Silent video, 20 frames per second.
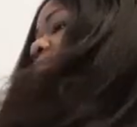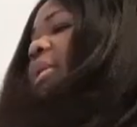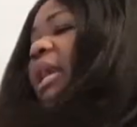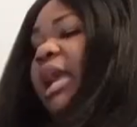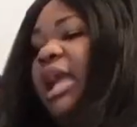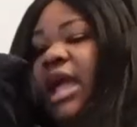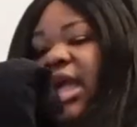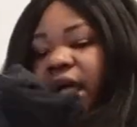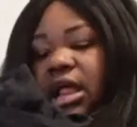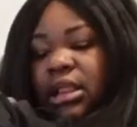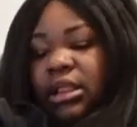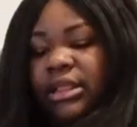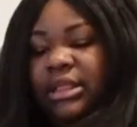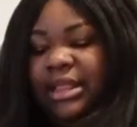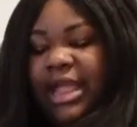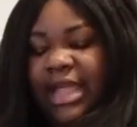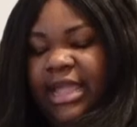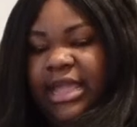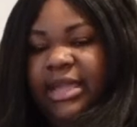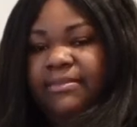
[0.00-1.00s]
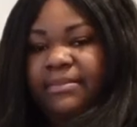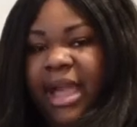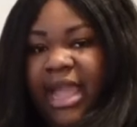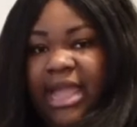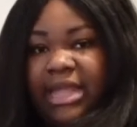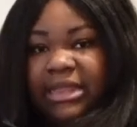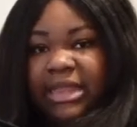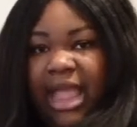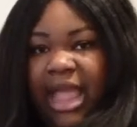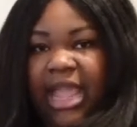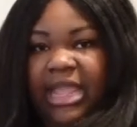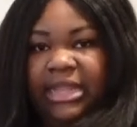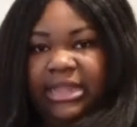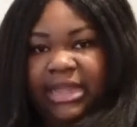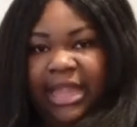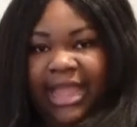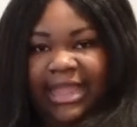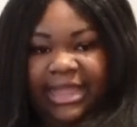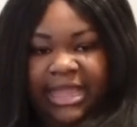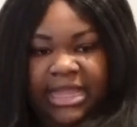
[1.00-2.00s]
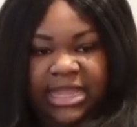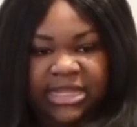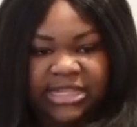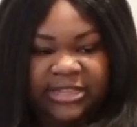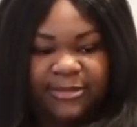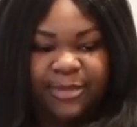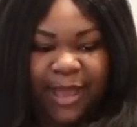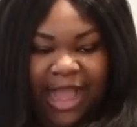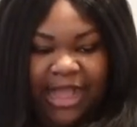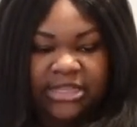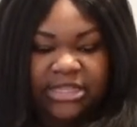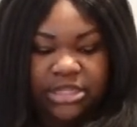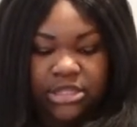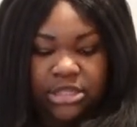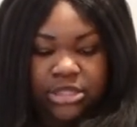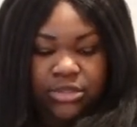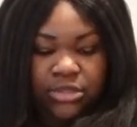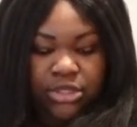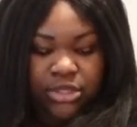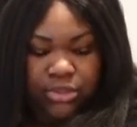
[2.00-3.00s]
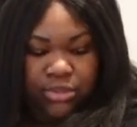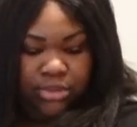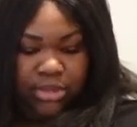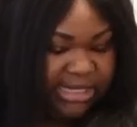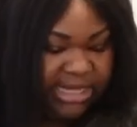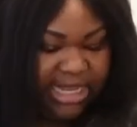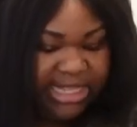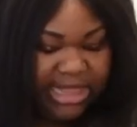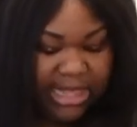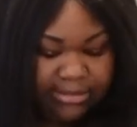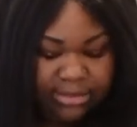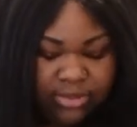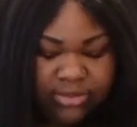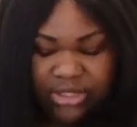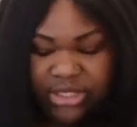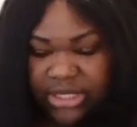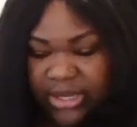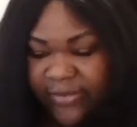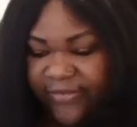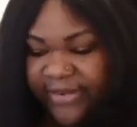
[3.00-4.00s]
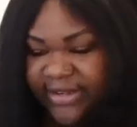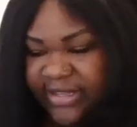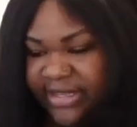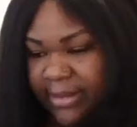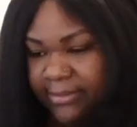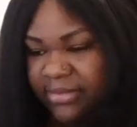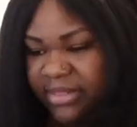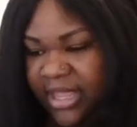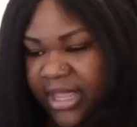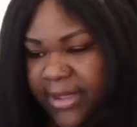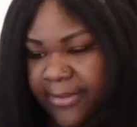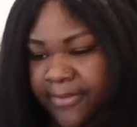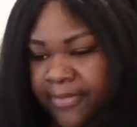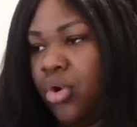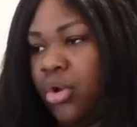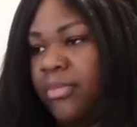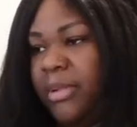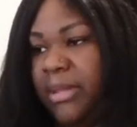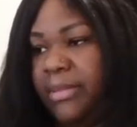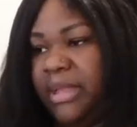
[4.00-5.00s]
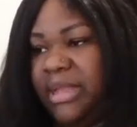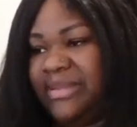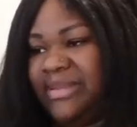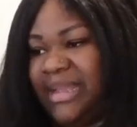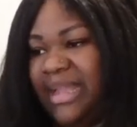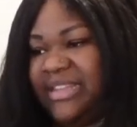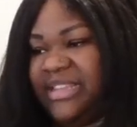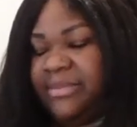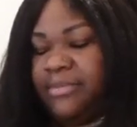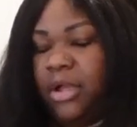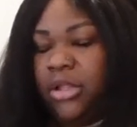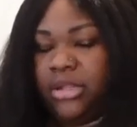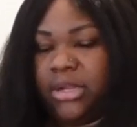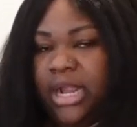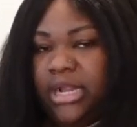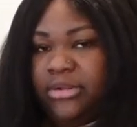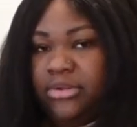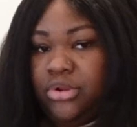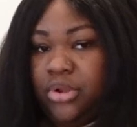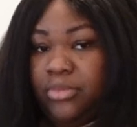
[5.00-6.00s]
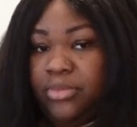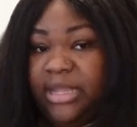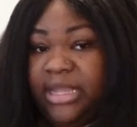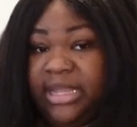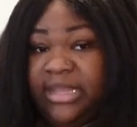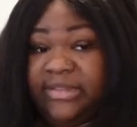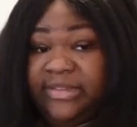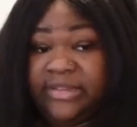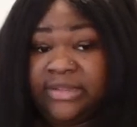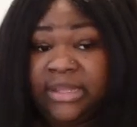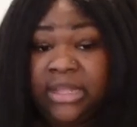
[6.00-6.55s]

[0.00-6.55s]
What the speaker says: my Align leggings back to Lulu to get them switched out for something, or maybe a size smaller. I don't know, because